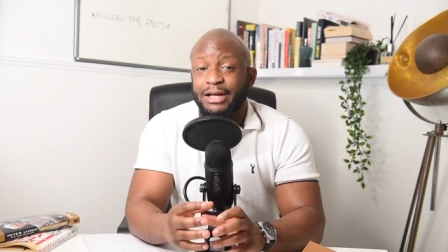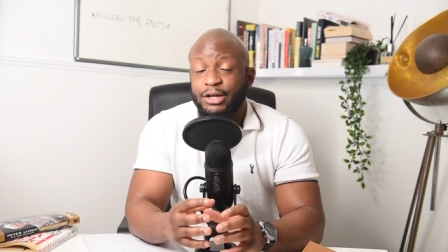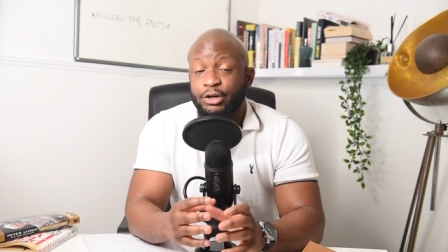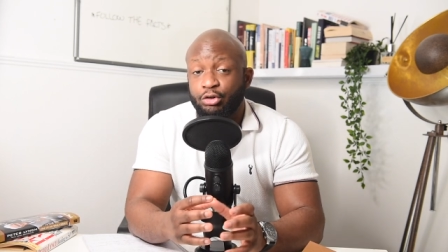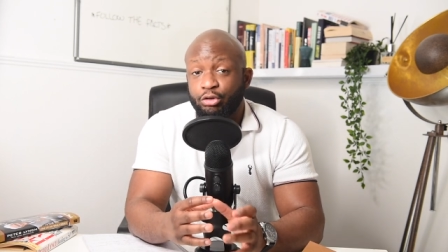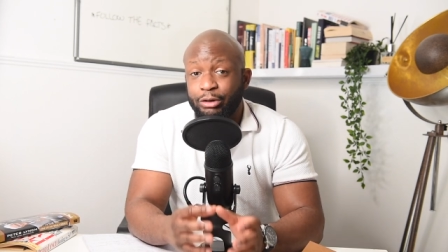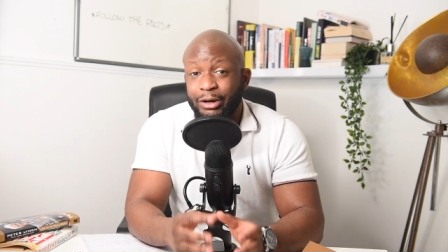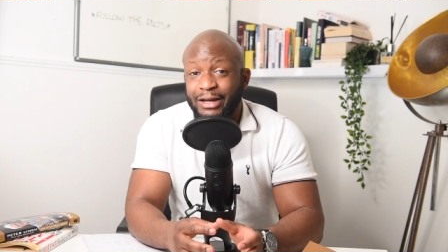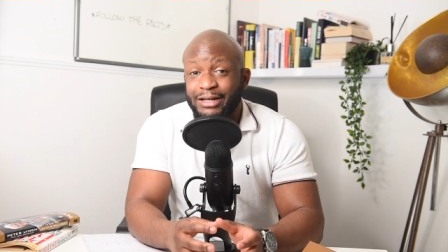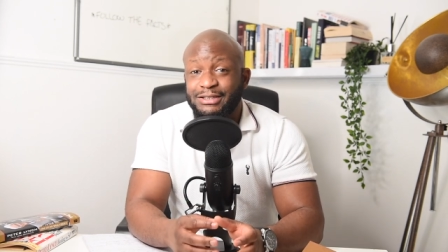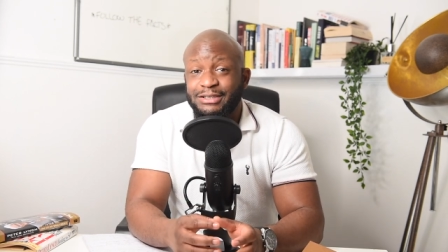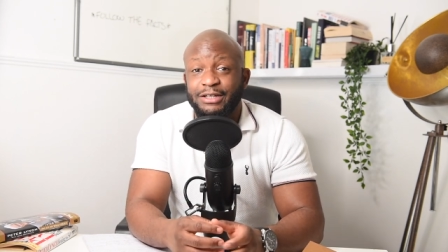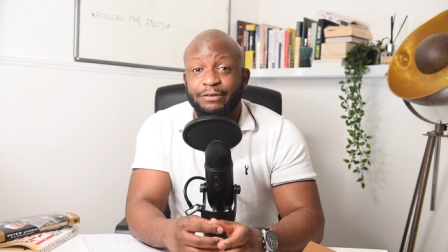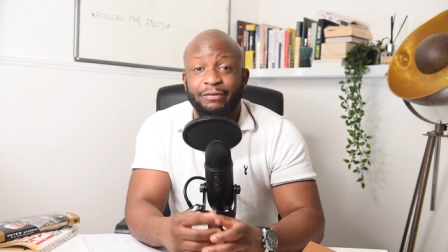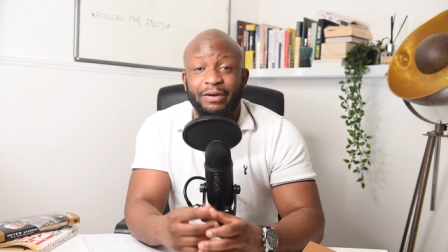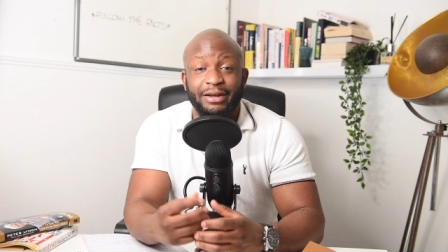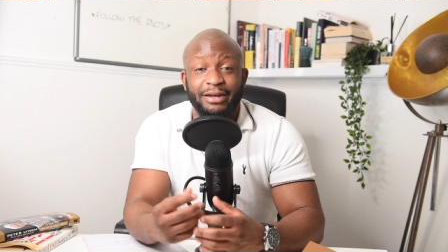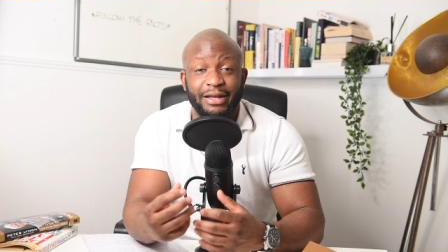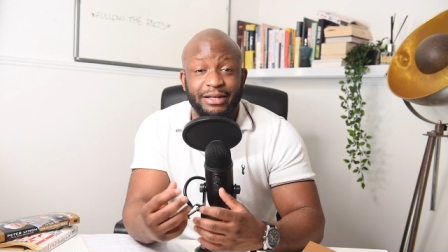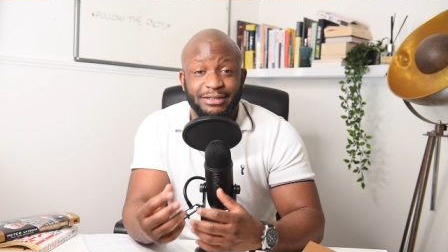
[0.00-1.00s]
creative
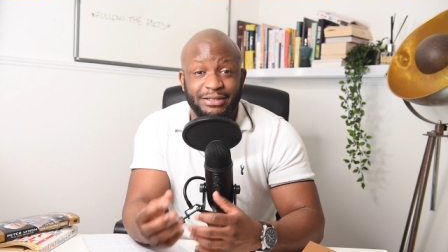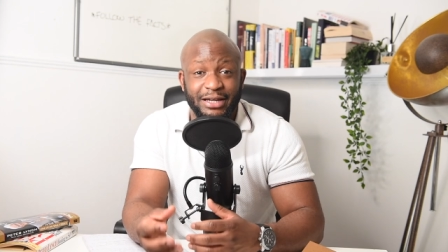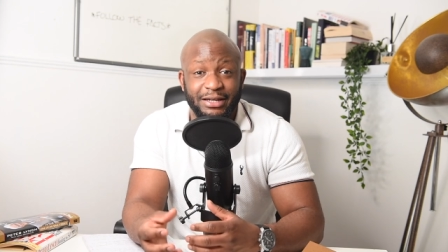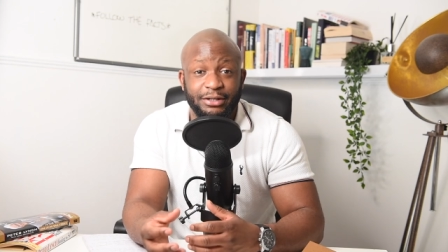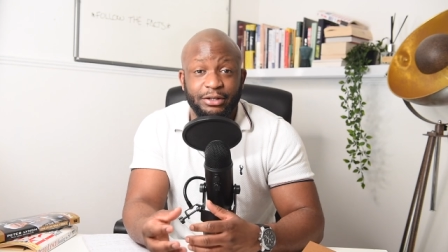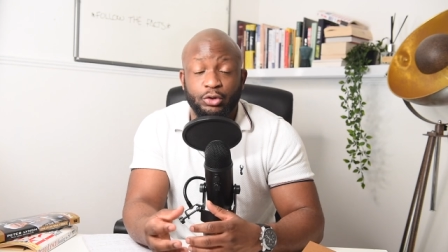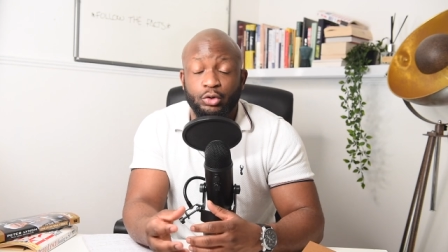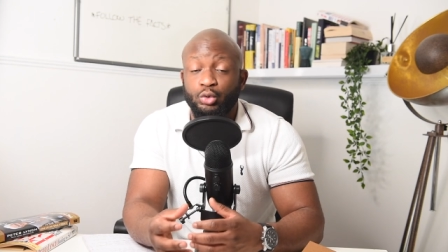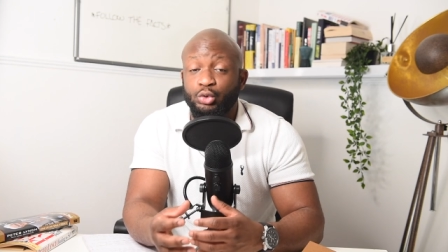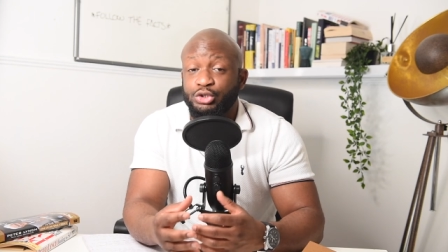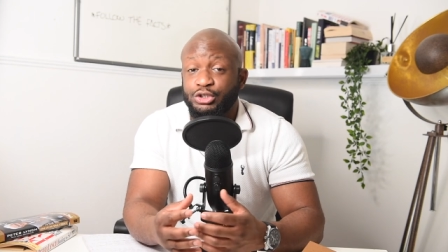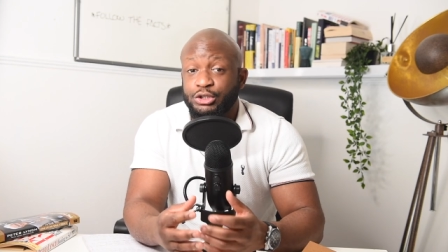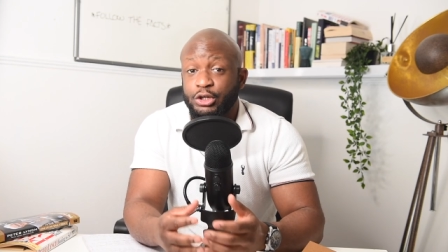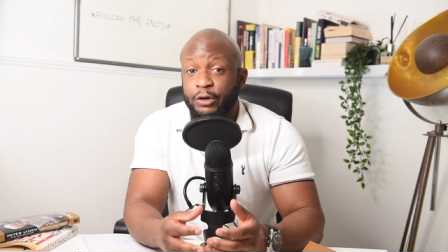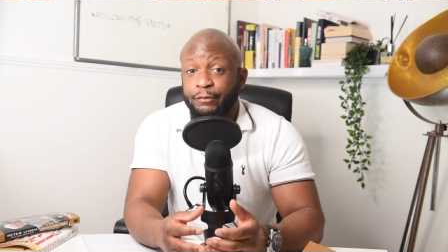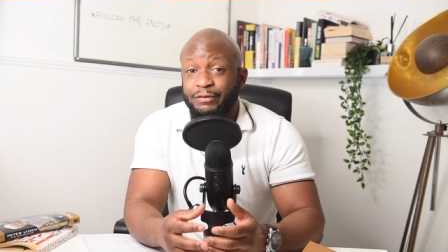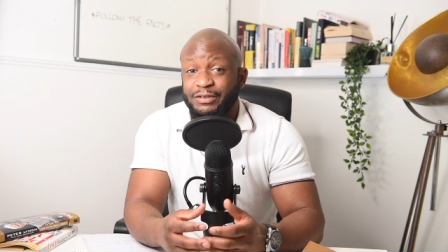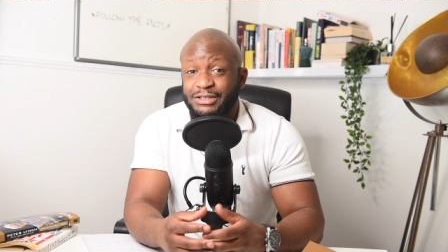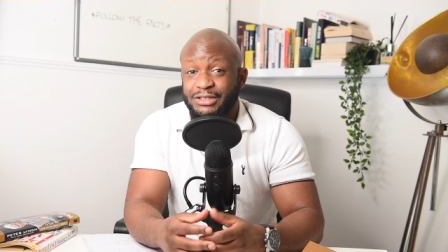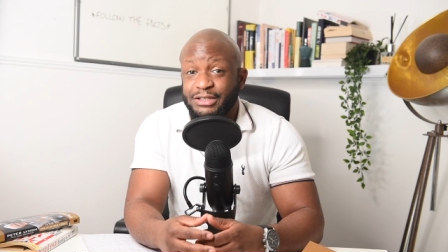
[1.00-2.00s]
and their technical
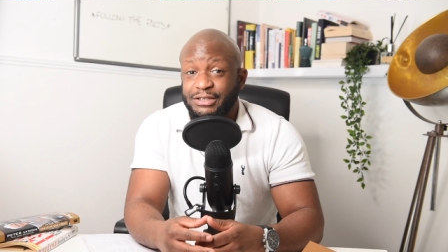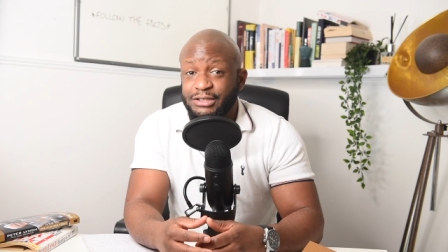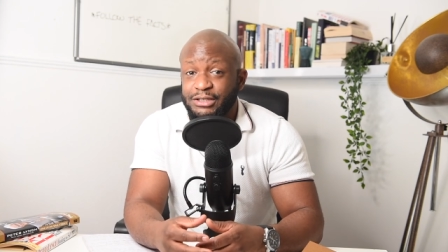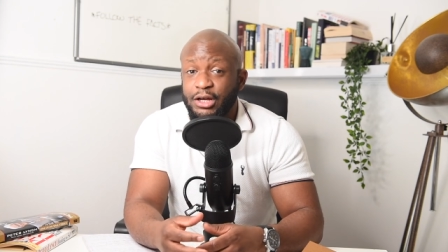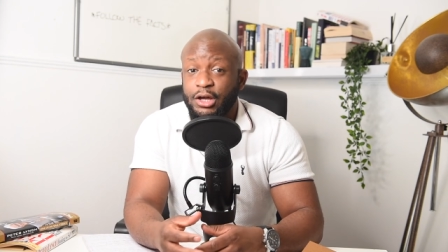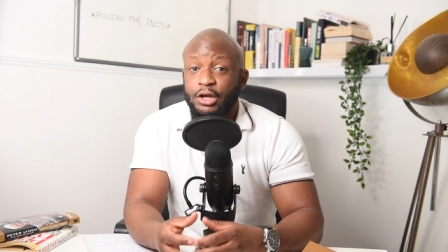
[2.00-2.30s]
services